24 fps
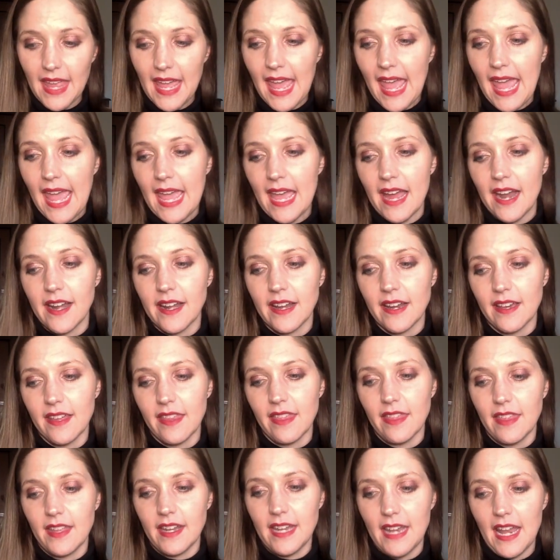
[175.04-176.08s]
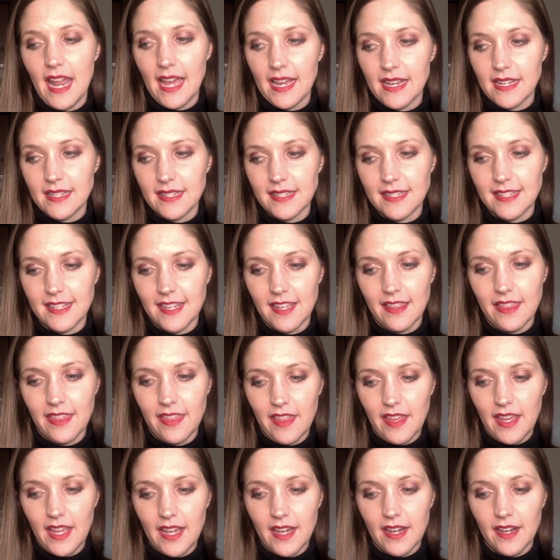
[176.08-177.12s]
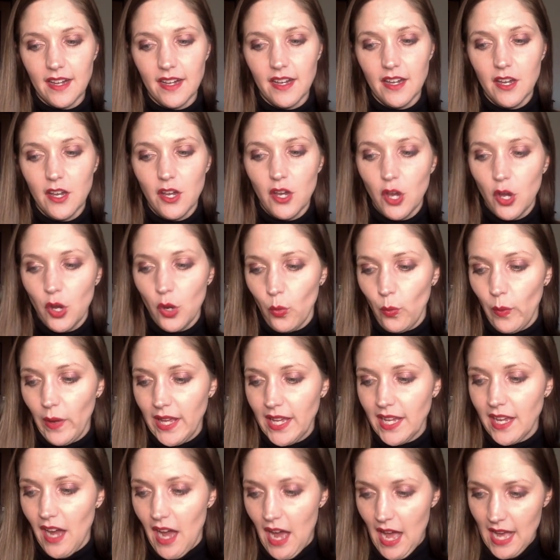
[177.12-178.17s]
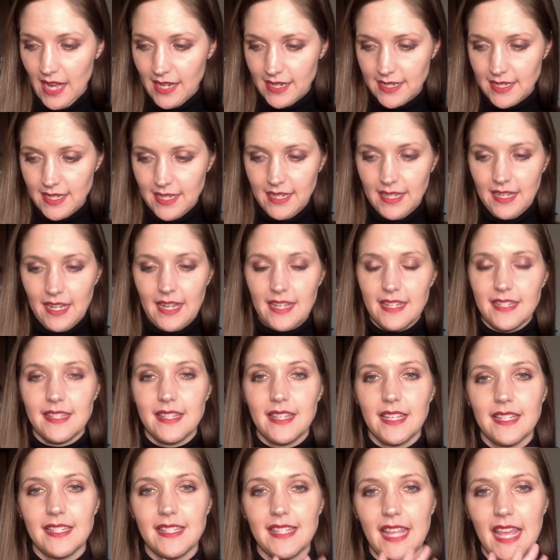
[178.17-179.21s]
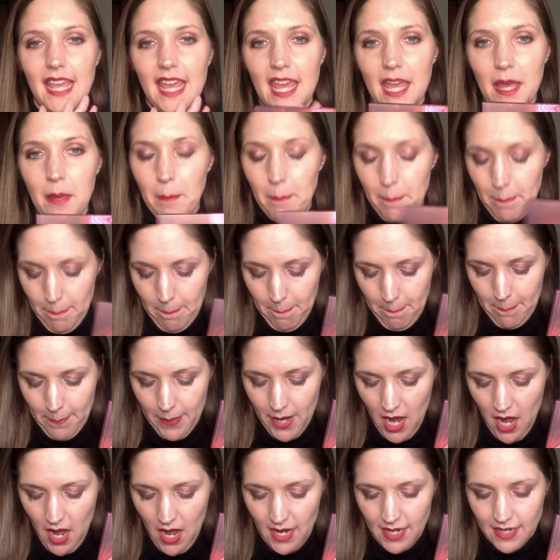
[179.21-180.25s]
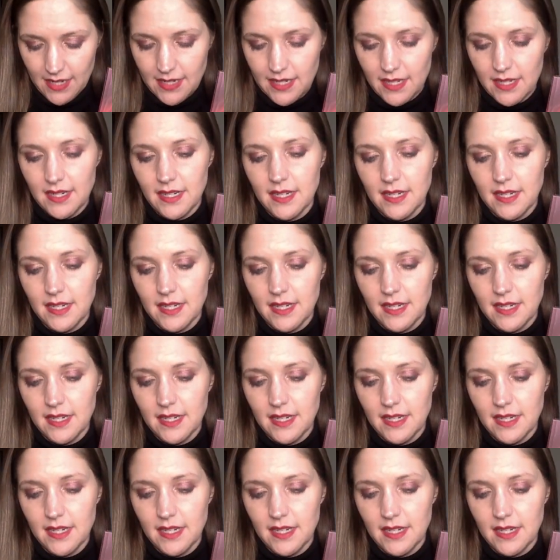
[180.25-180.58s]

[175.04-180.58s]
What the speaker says: And the next thing we got is this Hip Pot